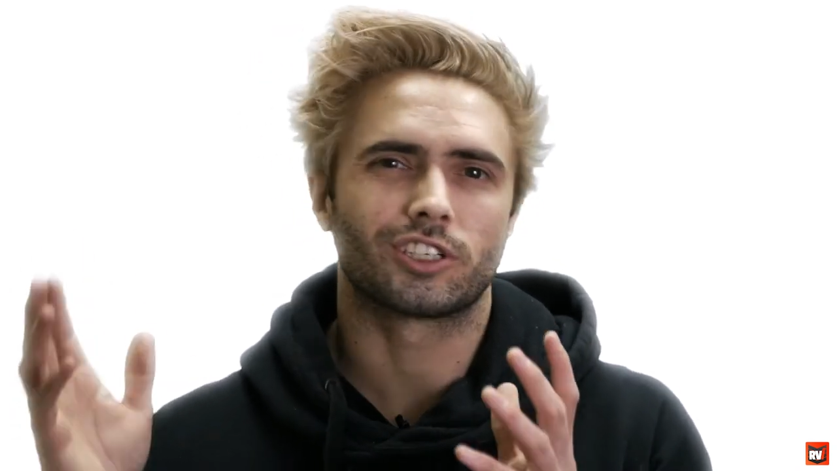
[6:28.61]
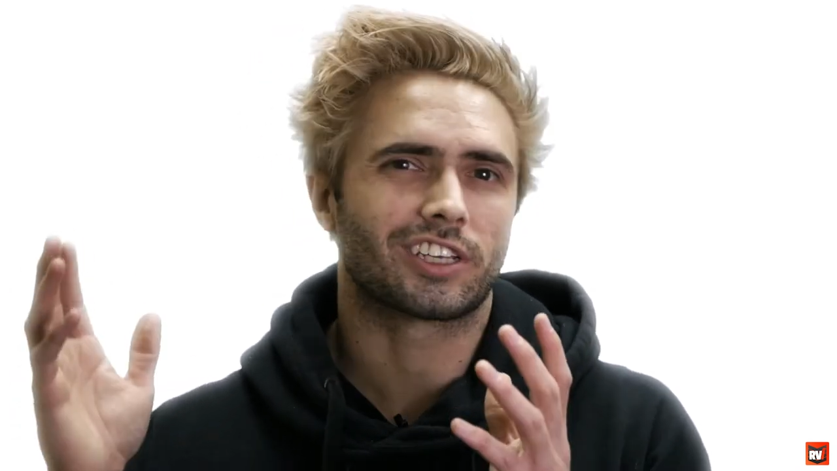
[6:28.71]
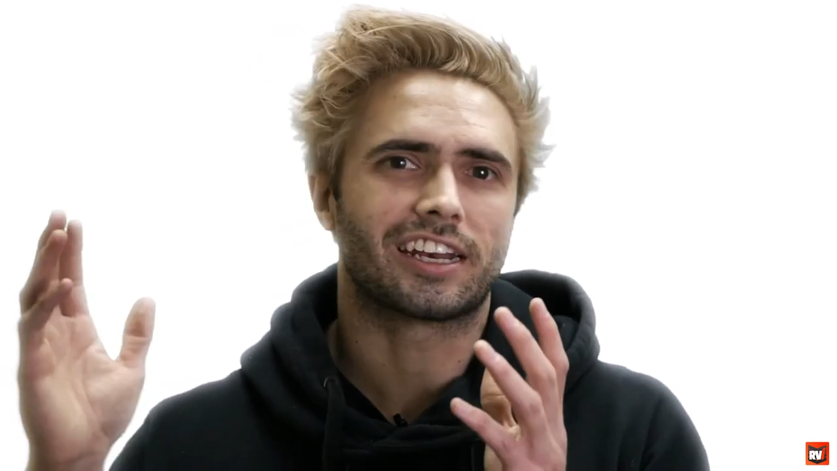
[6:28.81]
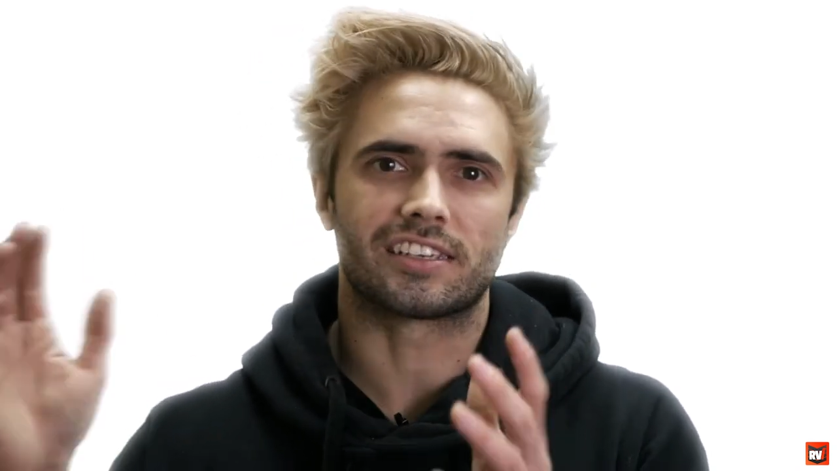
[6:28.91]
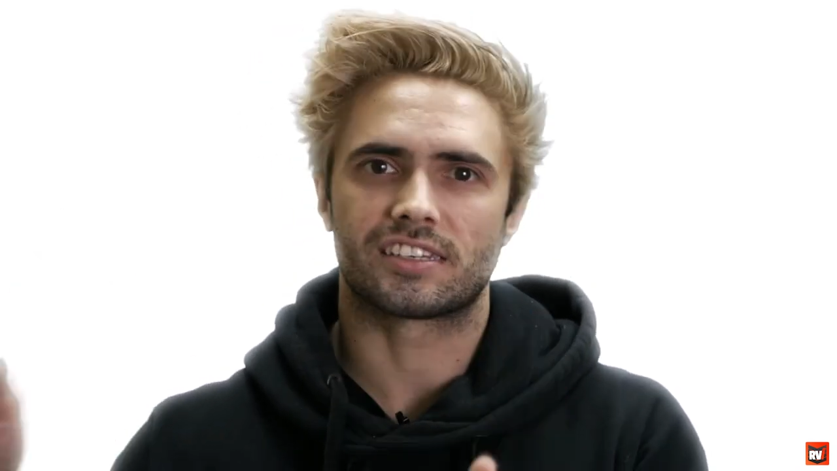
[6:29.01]
It just
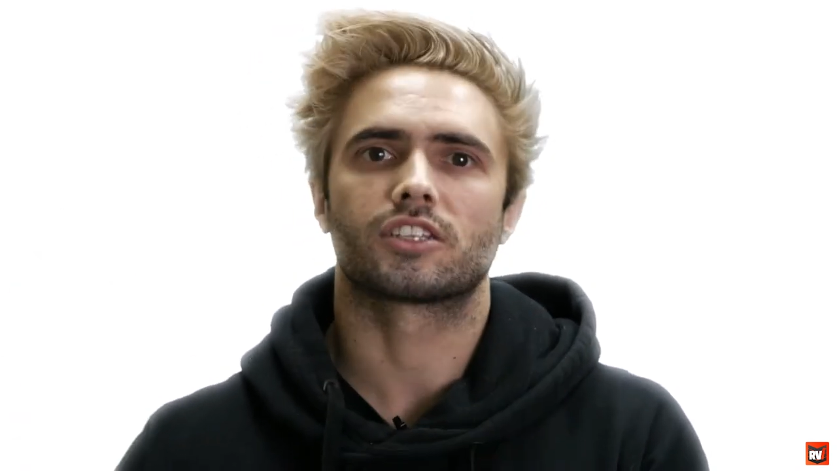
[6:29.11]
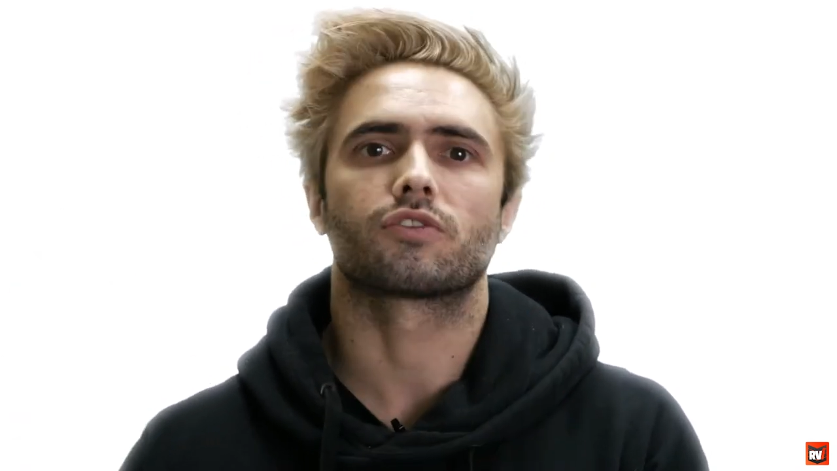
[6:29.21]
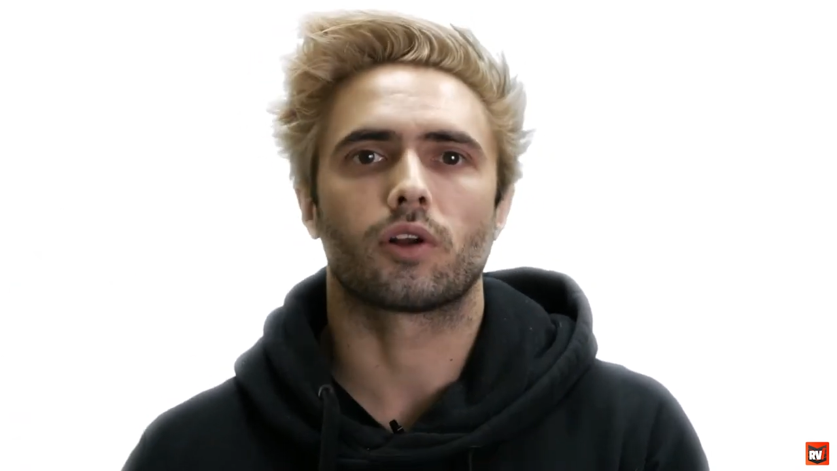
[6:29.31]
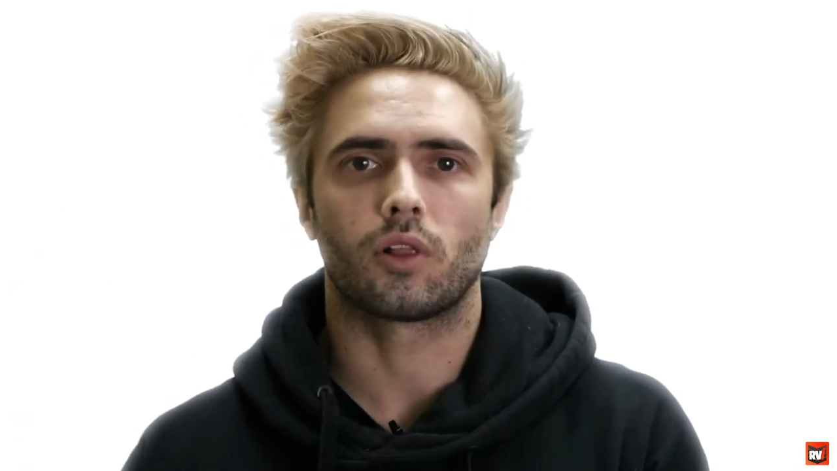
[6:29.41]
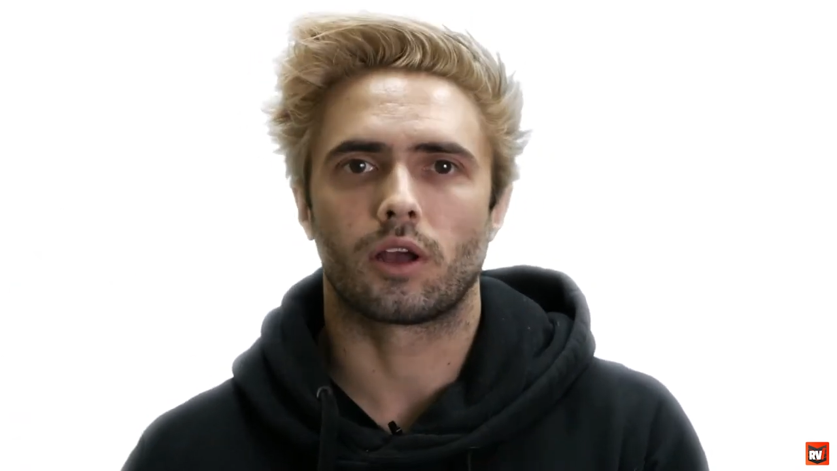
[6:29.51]
kind of sits
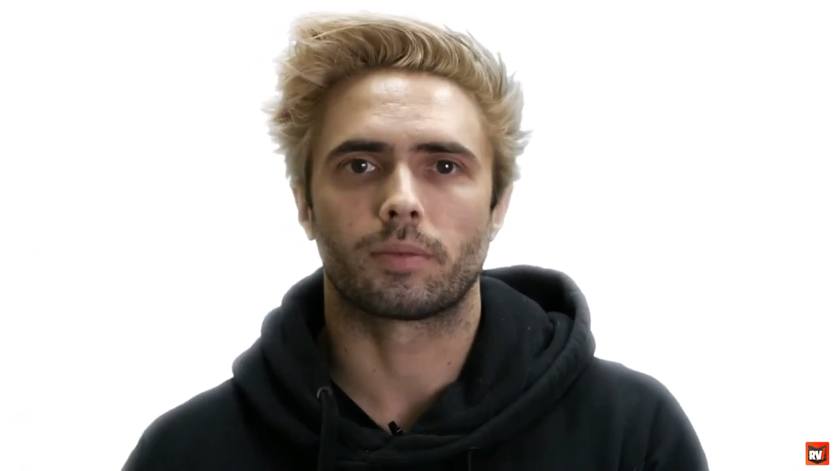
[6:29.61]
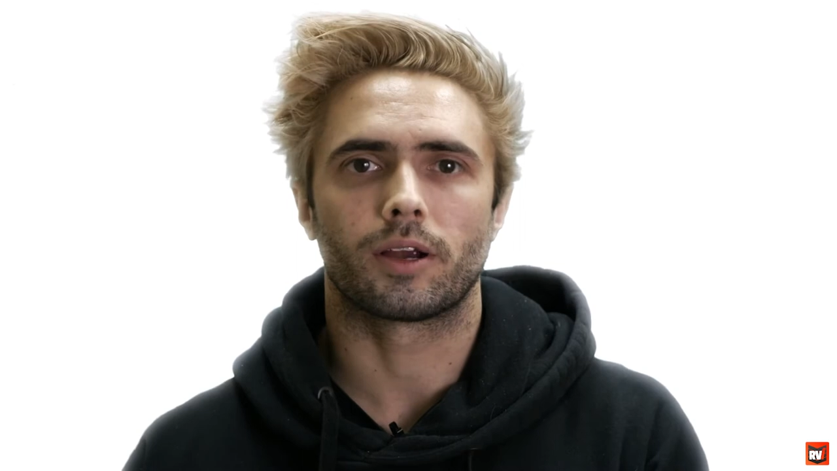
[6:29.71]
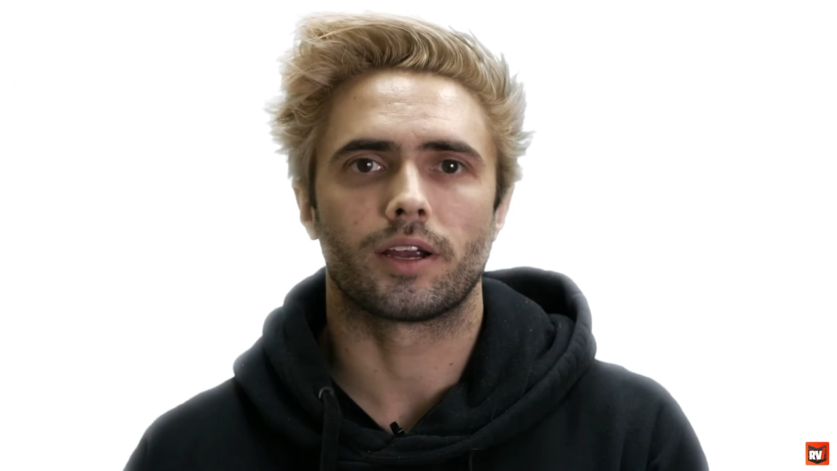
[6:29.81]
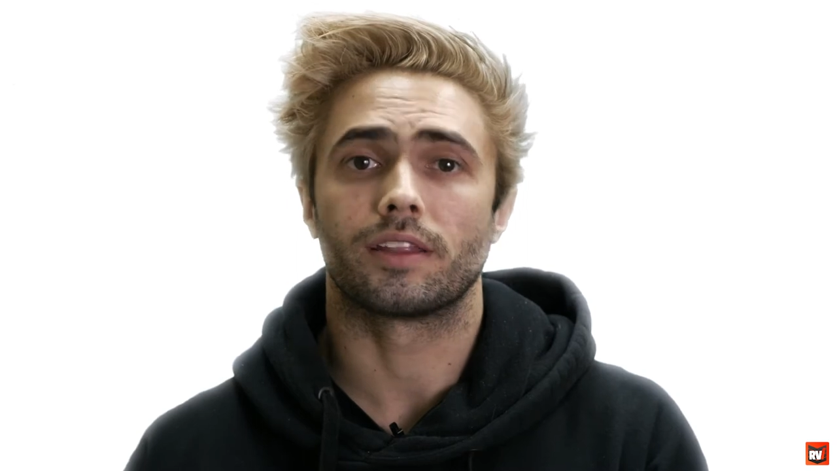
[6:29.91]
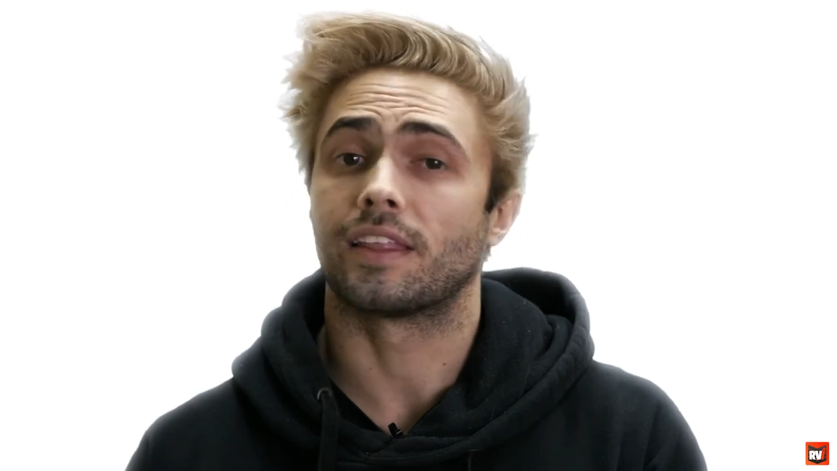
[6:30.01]
for a long
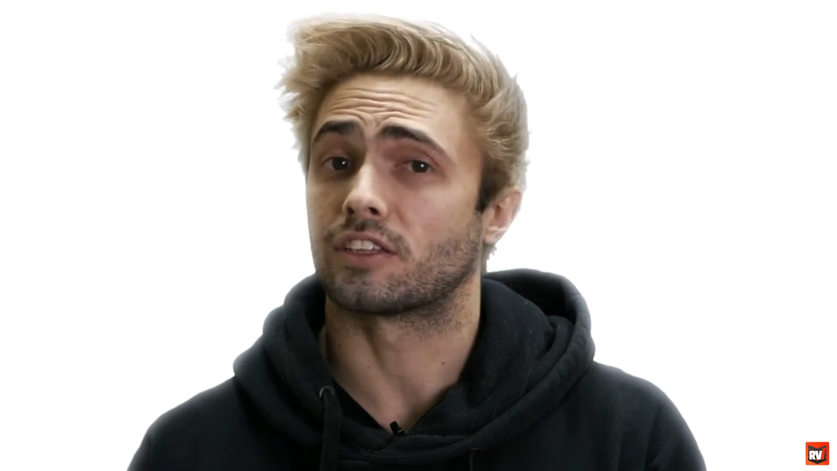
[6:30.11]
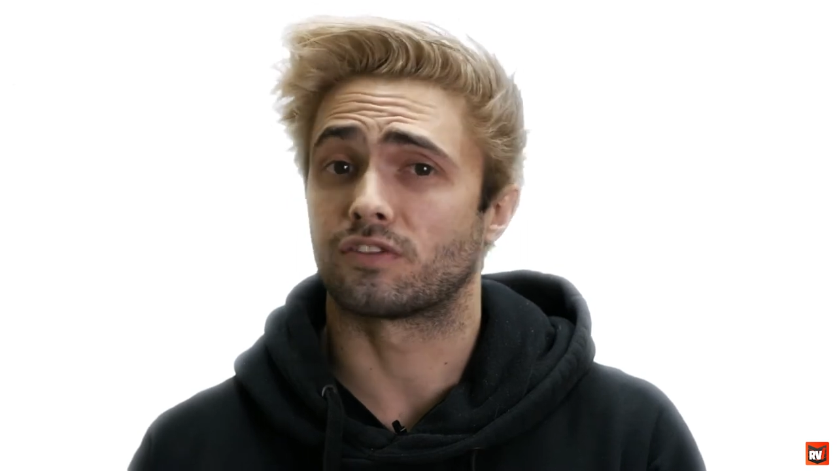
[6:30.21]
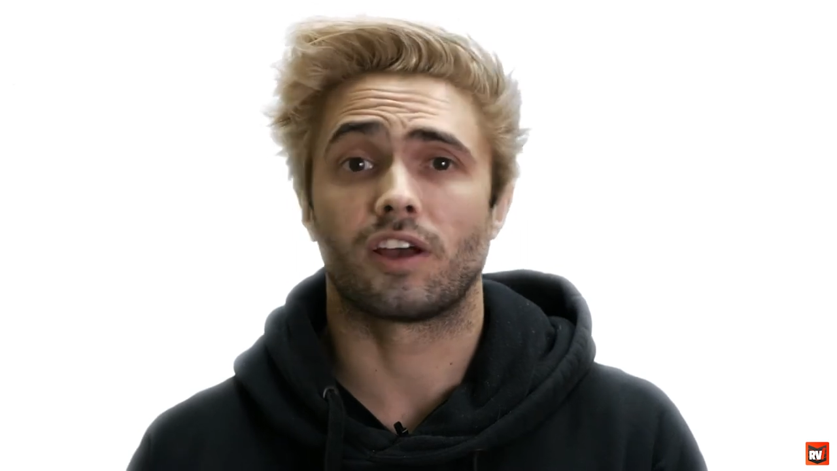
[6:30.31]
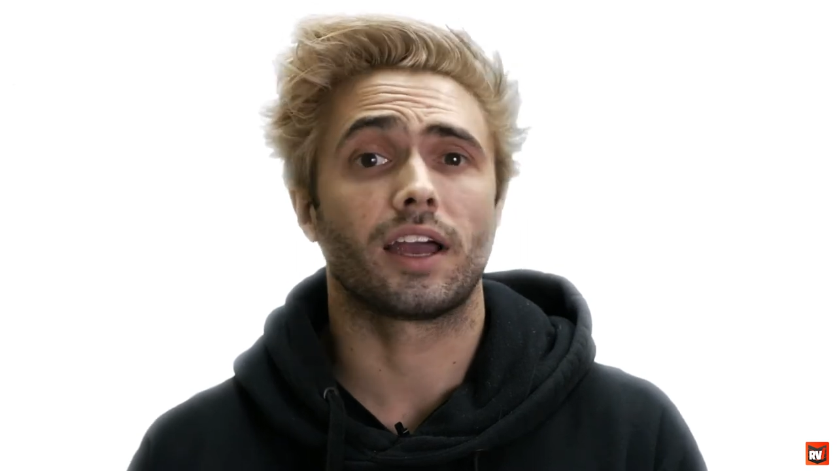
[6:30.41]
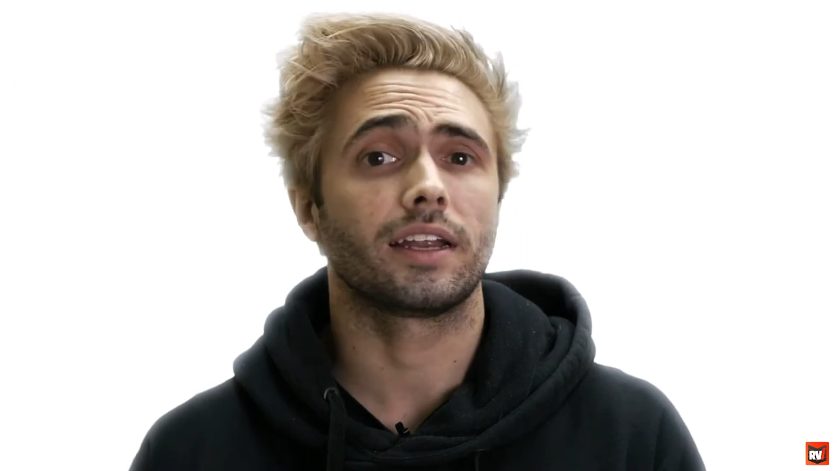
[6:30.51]
period. That's
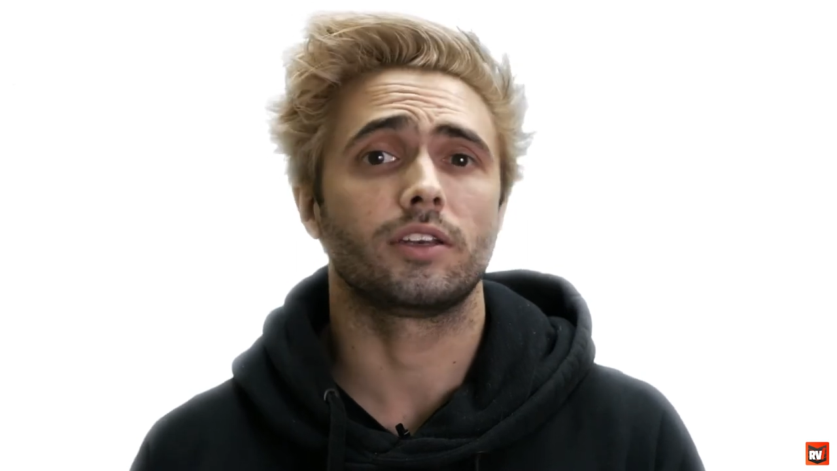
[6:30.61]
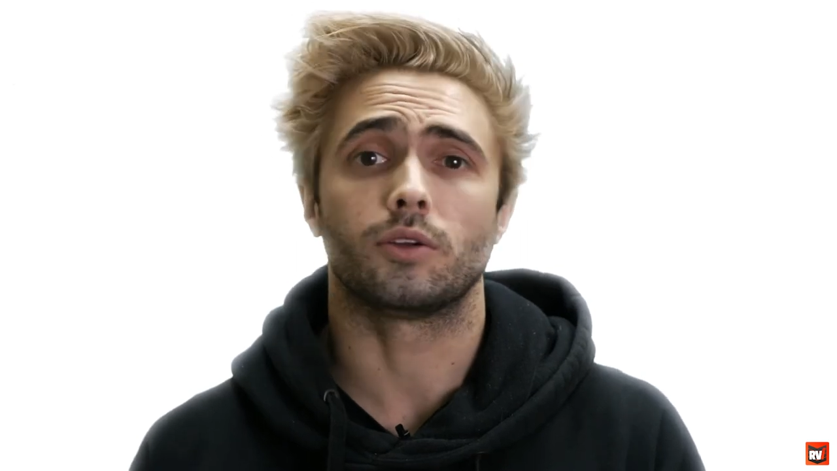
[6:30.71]
fine.